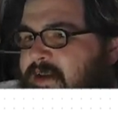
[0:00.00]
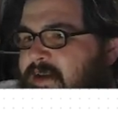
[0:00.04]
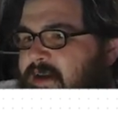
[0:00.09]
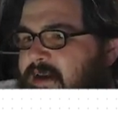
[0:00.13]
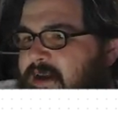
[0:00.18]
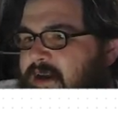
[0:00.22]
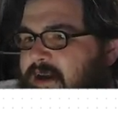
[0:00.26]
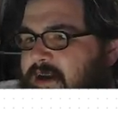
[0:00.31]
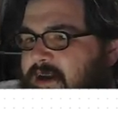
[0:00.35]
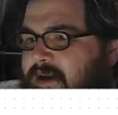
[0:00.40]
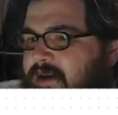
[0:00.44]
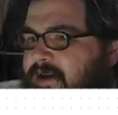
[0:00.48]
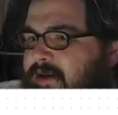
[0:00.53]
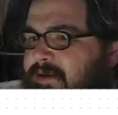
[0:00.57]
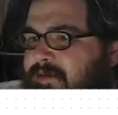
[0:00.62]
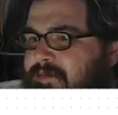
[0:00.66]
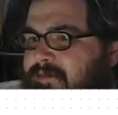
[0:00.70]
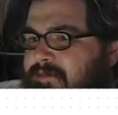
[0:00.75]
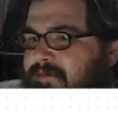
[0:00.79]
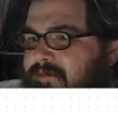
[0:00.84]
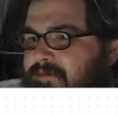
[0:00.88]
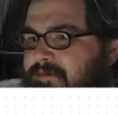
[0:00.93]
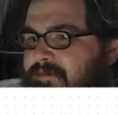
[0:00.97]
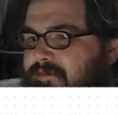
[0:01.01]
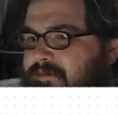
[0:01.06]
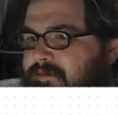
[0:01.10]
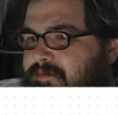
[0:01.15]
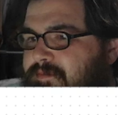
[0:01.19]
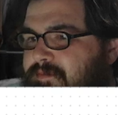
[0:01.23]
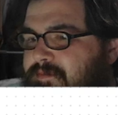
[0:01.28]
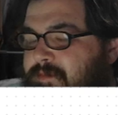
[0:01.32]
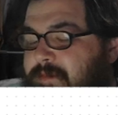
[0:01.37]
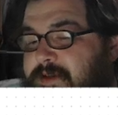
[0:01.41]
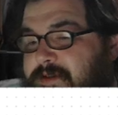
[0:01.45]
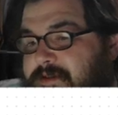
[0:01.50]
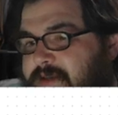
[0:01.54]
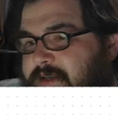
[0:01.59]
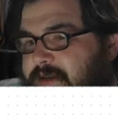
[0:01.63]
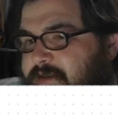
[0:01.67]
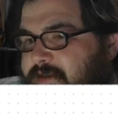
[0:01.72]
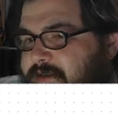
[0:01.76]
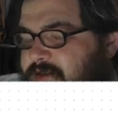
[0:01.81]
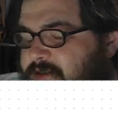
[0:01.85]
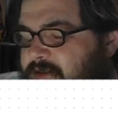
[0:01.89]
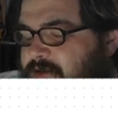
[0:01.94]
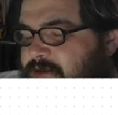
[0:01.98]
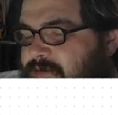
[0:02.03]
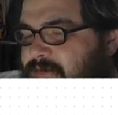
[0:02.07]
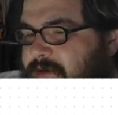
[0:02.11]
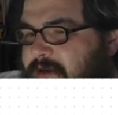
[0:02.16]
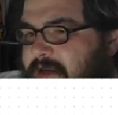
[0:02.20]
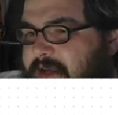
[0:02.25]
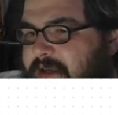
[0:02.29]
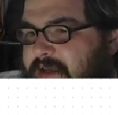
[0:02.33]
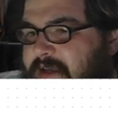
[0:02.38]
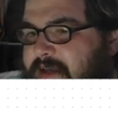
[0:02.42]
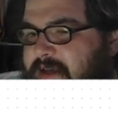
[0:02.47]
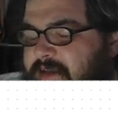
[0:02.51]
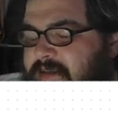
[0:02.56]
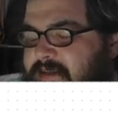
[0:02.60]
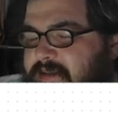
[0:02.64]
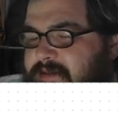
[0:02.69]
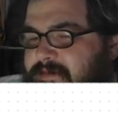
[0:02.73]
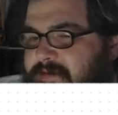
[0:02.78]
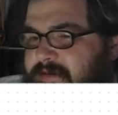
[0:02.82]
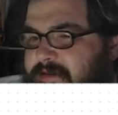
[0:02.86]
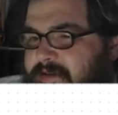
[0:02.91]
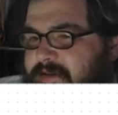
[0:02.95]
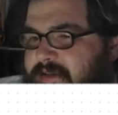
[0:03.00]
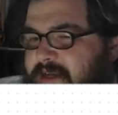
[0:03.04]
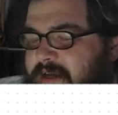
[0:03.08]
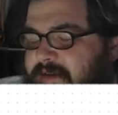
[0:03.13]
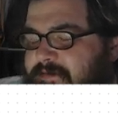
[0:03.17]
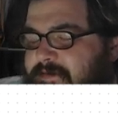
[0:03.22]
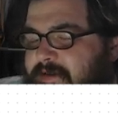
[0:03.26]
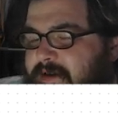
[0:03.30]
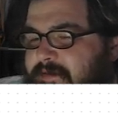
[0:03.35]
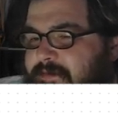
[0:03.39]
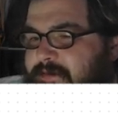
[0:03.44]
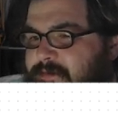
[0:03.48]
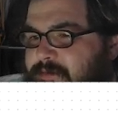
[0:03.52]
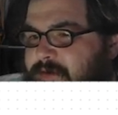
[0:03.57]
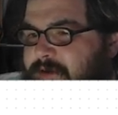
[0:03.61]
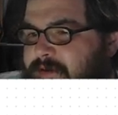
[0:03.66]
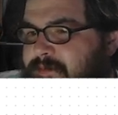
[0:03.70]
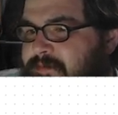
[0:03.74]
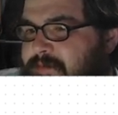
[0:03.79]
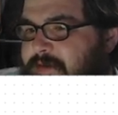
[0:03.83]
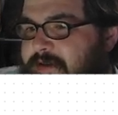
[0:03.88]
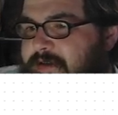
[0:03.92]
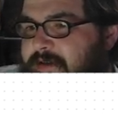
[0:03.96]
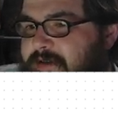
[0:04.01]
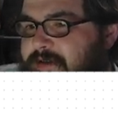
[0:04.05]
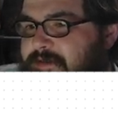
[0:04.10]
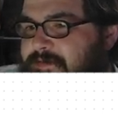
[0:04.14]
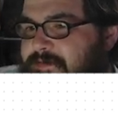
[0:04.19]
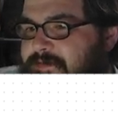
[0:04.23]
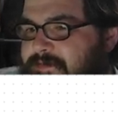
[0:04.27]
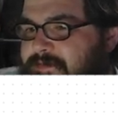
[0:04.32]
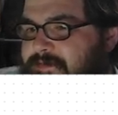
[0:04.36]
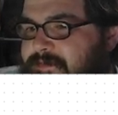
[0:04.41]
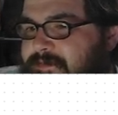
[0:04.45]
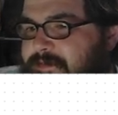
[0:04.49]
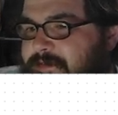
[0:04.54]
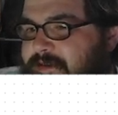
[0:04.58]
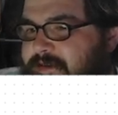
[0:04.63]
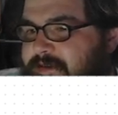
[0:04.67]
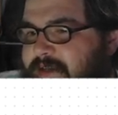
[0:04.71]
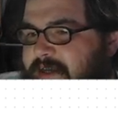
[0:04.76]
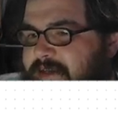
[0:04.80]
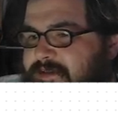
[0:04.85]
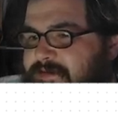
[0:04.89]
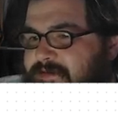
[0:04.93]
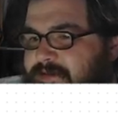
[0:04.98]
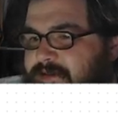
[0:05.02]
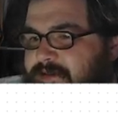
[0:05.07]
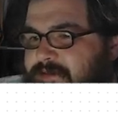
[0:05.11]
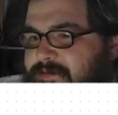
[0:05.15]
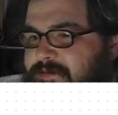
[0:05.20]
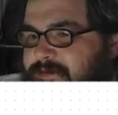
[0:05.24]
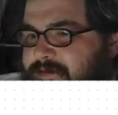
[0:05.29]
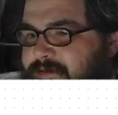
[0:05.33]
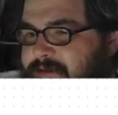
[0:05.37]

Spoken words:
Um, Military is a good one, I guess. It's not for everyone, but if that's for you,